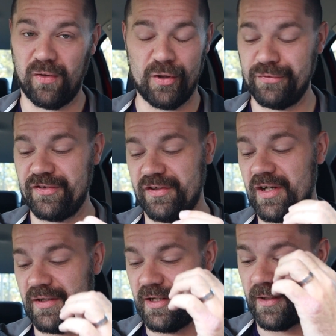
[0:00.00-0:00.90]
close to
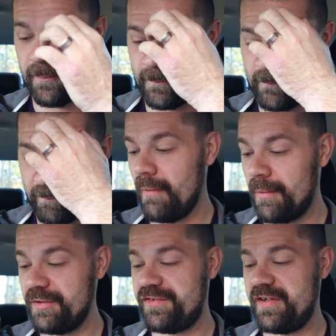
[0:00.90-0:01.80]
done here.
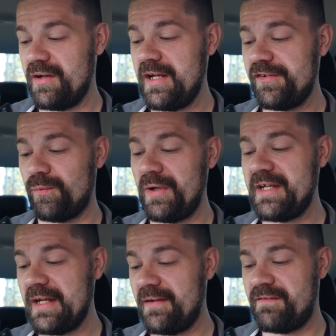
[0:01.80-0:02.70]
A mysterious
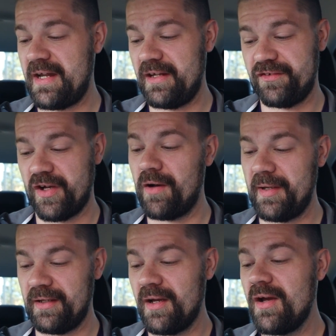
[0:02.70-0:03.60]
weekend event is
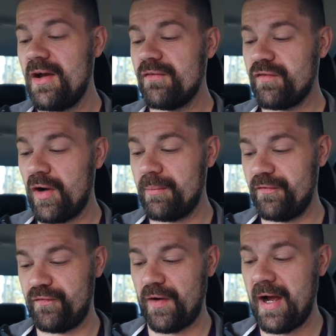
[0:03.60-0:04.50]
coming. From
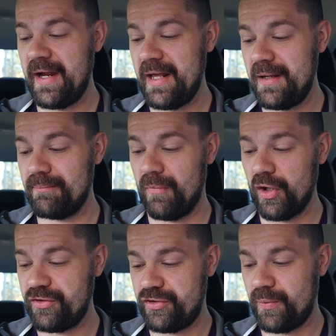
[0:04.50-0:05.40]
Friday,
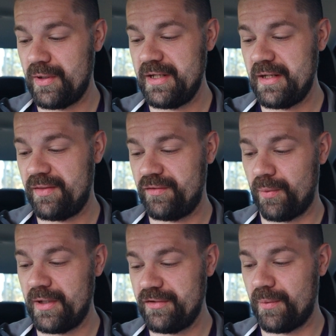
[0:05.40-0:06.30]
March 20th,
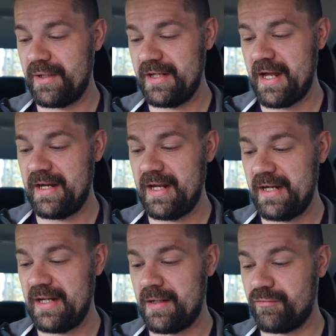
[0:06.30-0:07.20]
2020 at 8
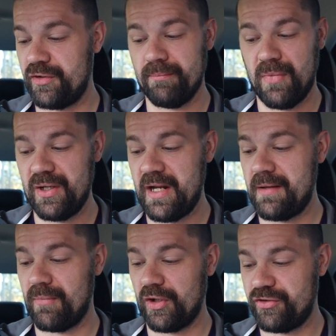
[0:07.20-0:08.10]
a.m. to Monday,
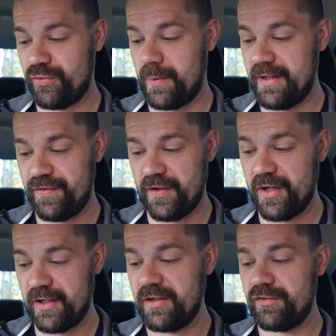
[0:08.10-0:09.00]
March
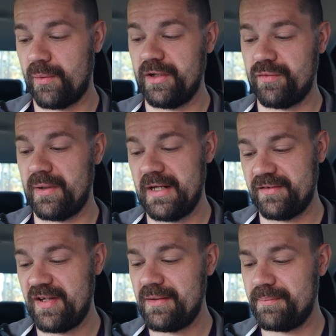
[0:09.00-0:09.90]
23rd, 2020
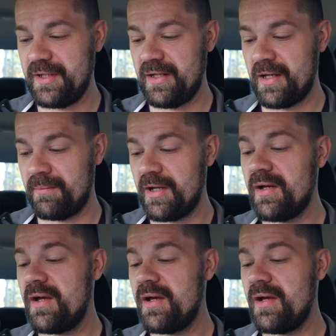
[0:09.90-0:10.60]
at 10 p.m.,